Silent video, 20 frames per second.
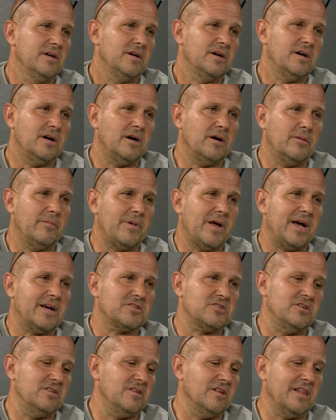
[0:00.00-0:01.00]
Um,
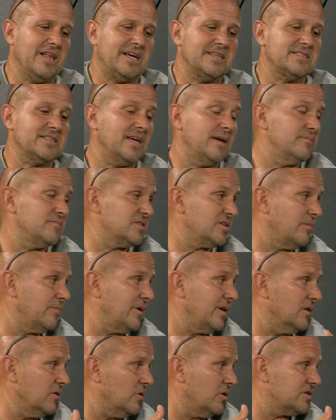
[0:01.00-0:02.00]
actually, the last time
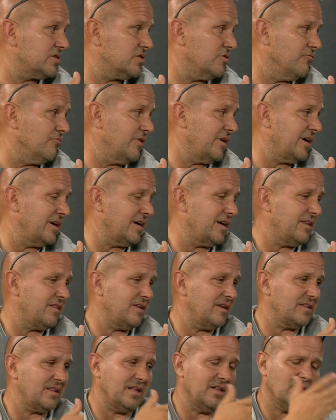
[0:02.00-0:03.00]
somebody lost a ring, I
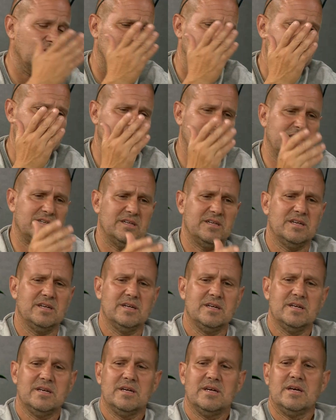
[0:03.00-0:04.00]
think they lost it
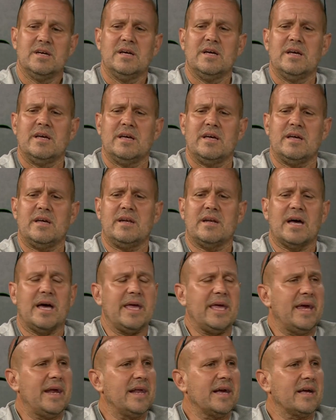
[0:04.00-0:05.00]
in
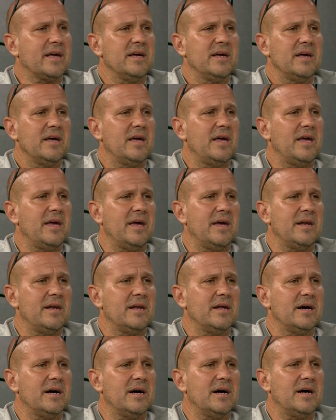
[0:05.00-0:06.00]
Niantic, and
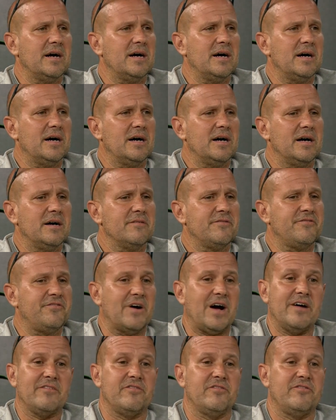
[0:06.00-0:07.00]
uh,
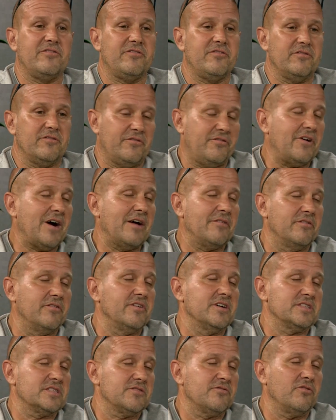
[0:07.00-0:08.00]
five five of
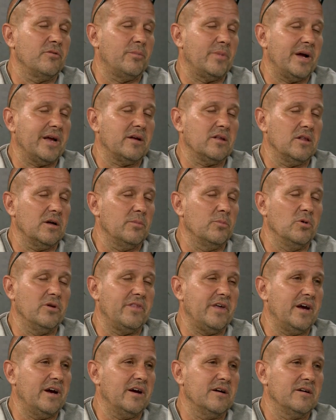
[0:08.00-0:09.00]
us from my club were
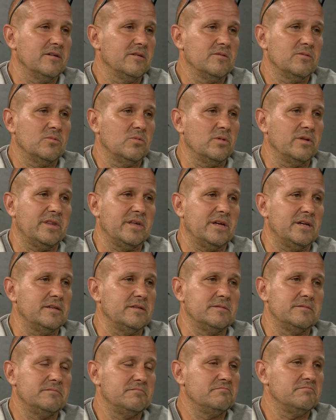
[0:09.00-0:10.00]
there within
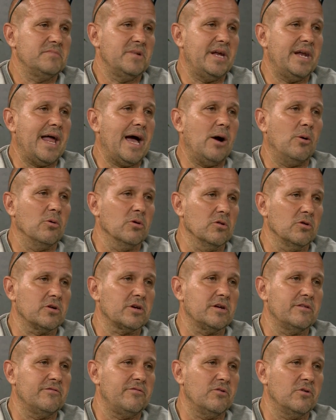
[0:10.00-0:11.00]
an hour
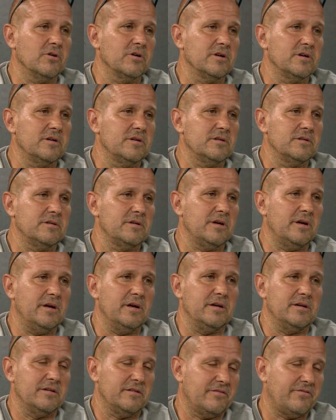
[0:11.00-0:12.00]
looking for it
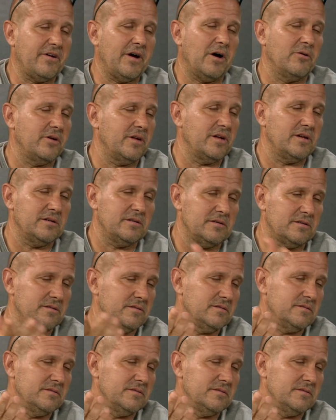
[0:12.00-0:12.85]
and found it and